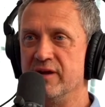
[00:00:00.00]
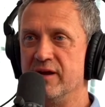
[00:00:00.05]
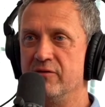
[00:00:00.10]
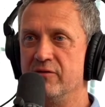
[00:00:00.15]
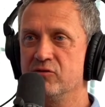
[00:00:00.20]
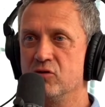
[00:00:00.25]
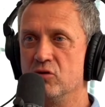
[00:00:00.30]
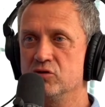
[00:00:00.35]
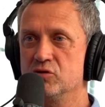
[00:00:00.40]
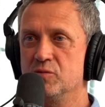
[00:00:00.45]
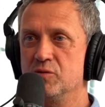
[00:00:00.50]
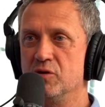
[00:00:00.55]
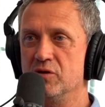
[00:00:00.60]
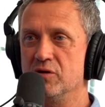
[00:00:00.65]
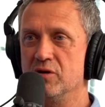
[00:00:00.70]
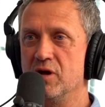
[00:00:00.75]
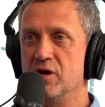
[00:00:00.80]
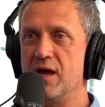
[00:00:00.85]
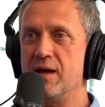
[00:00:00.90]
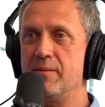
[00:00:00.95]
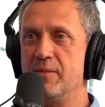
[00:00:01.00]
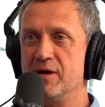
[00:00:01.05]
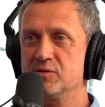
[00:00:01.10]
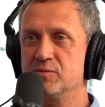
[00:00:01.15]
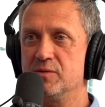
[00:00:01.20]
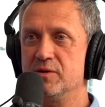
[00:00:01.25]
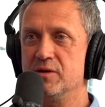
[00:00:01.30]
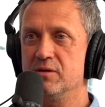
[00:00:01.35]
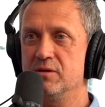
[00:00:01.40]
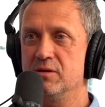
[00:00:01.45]
Must be DC. AC
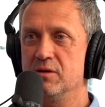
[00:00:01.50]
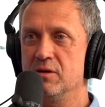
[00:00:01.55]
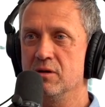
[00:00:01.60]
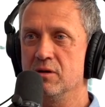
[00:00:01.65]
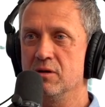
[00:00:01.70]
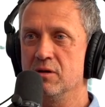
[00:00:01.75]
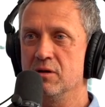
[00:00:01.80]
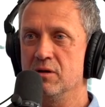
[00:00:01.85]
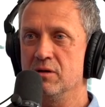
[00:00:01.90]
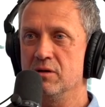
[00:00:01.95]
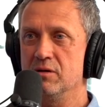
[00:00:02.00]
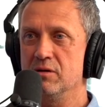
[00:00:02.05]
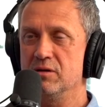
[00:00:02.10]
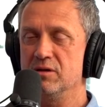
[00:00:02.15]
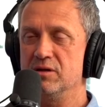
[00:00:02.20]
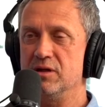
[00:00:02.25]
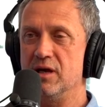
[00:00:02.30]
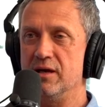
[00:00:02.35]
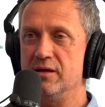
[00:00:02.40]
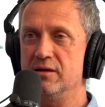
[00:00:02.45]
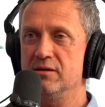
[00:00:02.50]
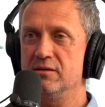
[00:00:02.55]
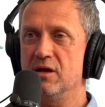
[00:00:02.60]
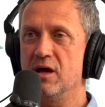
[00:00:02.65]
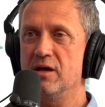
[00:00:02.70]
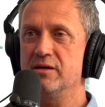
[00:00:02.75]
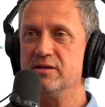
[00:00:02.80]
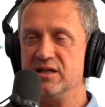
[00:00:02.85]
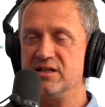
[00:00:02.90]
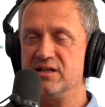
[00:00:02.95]
is artificial, DC is natural.
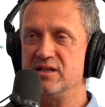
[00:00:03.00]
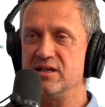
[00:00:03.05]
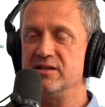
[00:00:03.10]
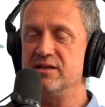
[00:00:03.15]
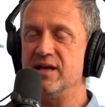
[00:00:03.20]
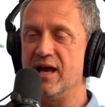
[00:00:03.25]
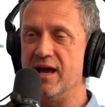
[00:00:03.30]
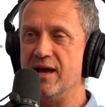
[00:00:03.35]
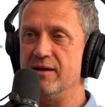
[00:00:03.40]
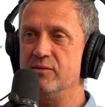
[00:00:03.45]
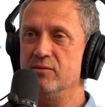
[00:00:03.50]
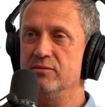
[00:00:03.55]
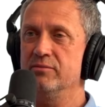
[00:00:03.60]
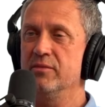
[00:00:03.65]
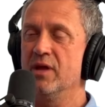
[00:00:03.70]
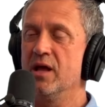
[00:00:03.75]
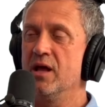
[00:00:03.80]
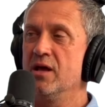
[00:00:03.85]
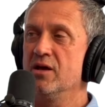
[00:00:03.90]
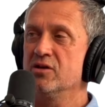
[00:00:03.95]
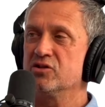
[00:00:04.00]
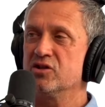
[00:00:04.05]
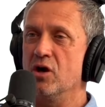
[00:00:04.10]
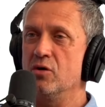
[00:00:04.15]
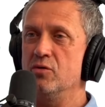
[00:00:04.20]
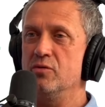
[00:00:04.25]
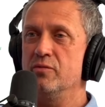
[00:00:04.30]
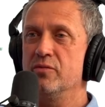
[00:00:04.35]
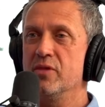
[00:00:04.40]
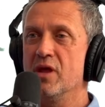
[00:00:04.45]
DC, yeah.
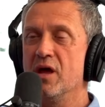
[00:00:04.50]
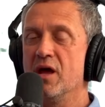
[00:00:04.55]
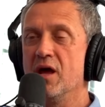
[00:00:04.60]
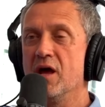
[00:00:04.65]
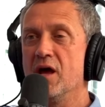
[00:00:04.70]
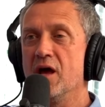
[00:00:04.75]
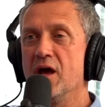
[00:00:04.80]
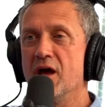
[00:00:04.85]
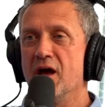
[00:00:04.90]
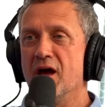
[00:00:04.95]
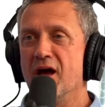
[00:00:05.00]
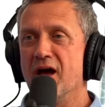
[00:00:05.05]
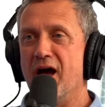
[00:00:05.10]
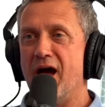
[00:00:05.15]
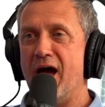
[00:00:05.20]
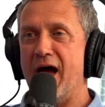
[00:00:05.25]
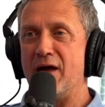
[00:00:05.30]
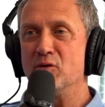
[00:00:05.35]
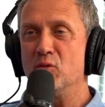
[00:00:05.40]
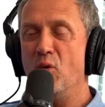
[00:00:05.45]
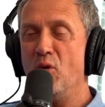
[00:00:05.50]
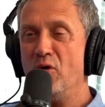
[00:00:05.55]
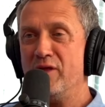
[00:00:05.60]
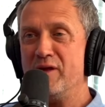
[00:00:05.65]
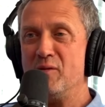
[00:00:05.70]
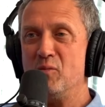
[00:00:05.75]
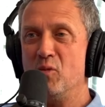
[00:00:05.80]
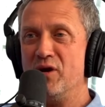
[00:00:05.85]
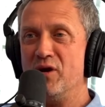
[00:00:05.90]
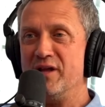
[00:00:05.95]
So, and what
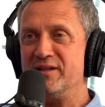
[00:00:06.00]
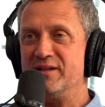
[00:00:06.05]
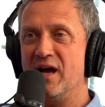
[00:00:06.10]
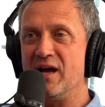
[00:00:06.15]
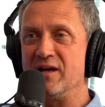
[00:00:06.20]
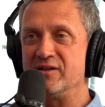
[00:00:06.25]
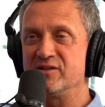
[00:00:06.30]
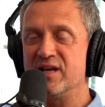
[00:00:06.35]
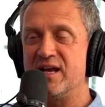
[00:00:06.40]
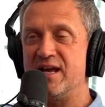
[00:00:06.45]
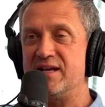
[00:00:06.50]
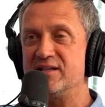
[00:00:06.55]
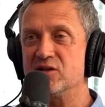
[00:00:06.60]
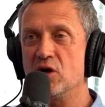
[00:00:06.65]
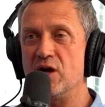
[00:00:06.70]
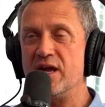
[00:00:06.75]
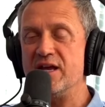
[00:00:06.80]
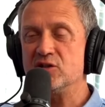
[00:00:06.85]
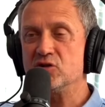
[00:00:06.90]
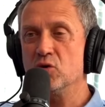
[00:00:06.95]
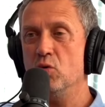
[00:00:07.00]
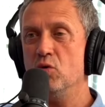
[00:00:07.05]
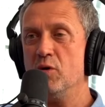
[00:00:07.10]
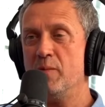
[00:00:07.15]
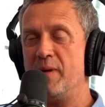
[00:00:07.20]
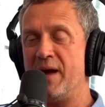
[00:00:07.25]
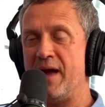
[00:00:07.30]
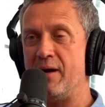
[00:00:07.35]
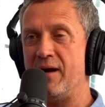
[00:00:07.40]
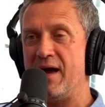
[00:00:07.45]
it does, it's all
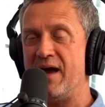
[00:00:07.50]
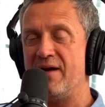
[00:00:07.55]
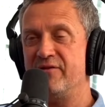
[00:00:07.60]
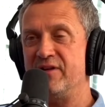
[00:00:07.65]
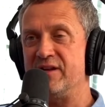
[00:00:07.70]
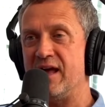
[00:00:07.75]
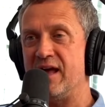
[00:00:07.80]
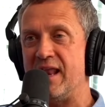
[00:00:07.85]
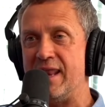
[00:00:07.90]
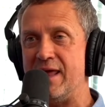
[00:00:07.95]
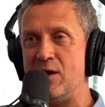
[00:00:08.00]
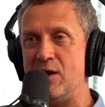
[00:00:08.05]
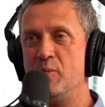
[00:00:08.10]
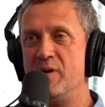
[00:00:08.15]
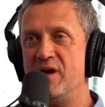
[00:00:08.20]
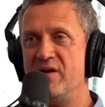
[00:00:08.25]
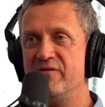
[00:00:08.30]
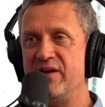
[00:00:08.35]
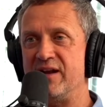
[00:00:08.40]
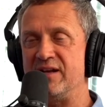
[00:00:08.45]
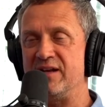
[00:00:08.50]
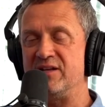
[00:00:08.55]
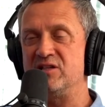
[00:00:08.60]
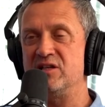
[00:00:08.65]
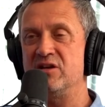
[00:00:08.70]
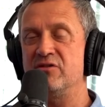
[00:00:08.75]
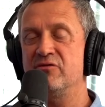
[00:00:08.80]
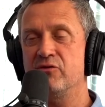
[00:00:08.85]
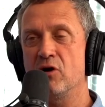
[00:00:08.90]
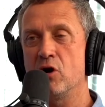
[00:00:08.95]
about having a little bit of
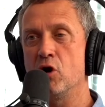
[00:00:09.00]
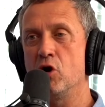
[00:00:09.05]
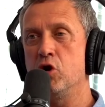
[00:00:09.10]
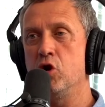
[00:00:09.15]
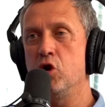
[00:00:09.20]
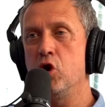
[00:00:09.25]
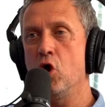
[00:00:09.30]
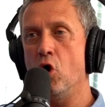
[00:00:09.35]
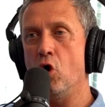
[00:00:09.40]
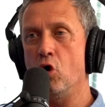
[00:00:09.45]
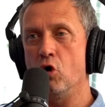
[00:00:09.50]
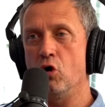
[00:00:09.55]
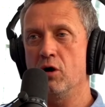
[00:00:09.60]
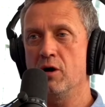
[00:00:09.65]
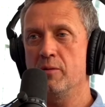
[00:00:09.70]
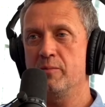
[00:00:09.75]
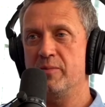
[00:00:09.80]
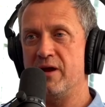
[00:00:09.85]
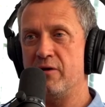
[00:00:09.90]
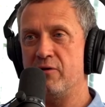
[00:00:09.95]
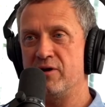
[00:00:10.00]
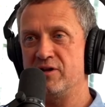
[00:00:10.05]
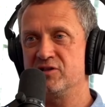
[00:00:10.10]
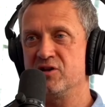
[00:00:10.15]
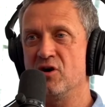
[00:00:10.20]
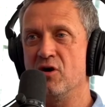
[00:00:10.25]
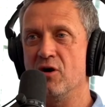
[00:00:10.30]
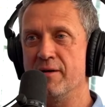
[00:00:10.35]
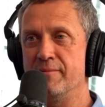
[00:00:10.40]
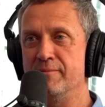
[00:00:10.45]
energy for a long period of
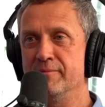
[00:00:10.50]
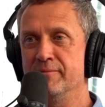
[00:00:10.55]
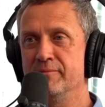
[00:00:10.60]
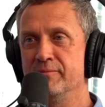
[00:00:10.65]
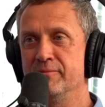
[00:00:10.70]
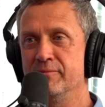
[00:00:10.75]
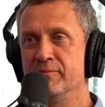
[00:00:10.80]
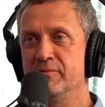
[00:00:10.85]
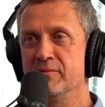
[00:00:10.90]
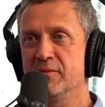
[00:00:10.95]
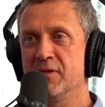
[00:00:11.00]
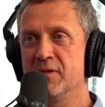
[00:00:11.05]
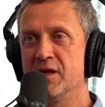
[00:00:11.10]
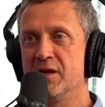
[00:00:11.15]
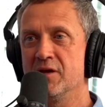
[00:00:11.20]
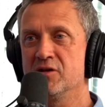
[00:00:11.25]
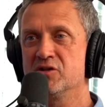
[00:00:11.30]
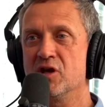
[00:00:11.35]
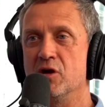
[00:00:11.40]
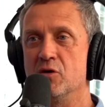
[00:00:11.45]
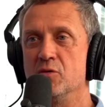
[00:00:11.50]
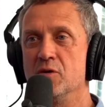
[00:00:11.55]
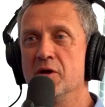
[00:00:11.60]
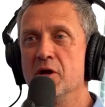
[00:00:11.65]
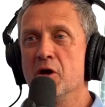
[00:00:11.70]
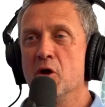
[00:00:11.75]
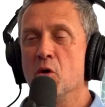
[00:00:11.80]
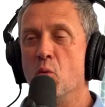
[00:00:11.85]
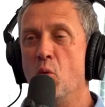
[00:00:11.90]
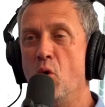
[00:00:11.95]
time. So
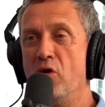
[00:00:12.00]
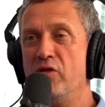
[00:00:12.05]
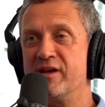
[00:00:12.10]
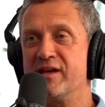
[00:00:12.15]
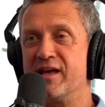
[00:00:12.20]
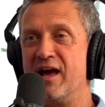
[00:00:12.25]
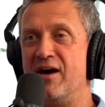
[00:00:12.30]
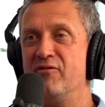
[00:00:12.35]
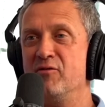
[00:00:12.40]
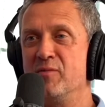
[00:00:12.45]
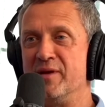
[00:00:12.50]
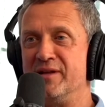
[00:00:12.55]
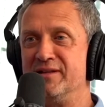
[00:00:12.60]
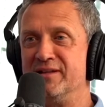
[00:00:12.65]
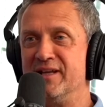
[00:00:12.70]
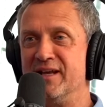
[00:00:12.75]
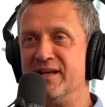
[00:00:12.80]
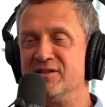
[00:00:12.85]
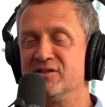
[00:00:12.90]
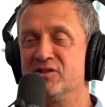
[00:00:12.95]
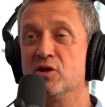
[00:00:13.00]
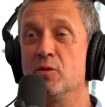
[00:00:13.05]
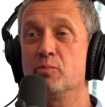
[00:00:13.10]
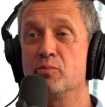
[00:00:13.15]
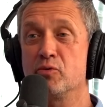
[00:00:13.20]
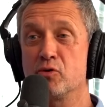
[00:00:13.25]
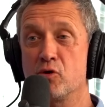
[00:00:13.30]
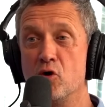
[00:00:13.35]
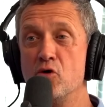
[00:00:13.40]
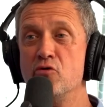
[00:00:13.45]
what the government did to
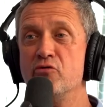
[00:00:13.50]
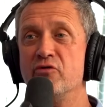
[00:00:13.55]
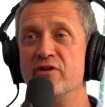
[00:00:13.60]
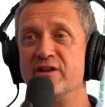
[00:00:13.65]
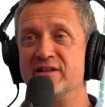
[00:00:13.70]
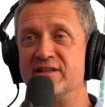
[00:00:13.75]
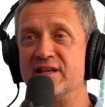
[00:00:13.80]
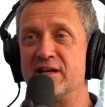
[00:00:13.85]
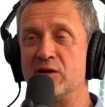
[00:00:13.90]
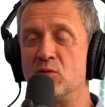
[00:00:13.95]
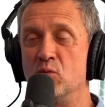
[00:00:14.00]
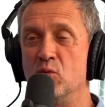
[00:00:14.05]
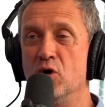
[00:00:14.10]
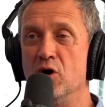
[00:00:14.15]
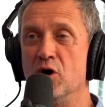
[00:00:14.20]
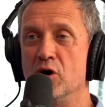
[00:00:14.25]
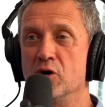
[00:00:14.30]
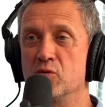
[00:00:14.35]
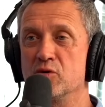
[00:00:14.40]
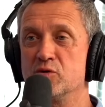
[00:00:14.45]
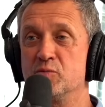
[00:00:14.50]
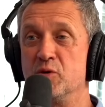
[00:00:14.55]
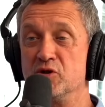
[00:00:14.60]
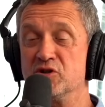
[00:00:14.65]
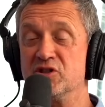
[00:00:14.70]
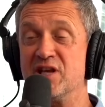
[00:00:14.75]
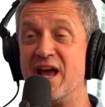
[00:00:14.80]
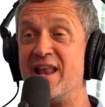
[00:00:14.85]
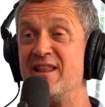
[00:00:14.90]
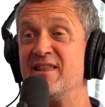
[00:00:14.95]
prove it didn't work was put
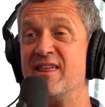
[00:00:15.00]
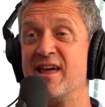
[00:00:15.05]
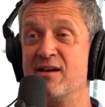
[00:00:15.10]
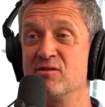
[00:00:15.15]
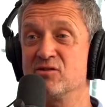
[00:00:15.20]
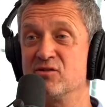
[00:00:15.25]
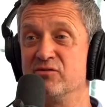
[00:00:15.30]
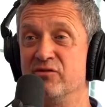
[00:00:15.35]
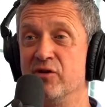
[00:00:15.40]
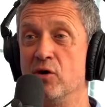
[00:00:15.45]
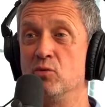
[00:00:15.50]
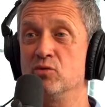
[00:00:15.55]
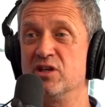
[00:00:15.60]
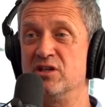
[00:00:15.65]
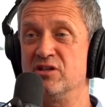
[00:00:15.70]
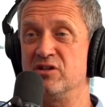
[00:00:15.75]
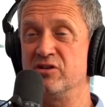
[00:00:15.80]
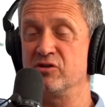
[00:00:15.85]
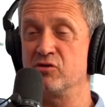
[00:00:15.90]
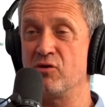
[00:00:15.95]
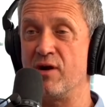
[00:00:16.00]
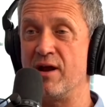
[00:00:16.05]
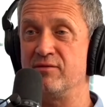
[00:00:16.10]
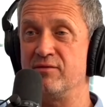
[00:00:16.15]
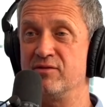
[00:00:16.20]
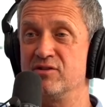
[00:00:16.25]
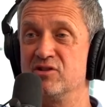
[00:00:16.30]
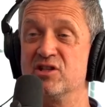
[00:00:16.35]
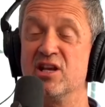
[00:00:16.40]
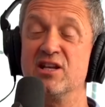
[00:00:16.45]
10,000 volts into the
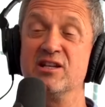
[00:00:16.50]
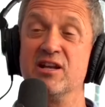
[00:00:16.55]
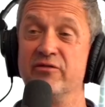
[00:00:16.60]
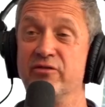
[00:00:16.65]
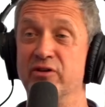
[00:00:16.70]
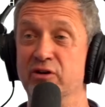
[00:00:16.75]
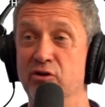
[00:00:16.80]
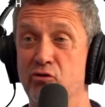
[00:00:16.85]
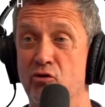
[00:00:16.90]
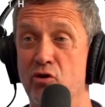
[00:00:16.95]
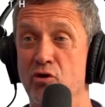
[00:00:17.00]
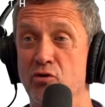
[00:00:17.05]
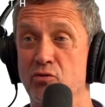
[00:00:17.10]
ground and said nothing grew.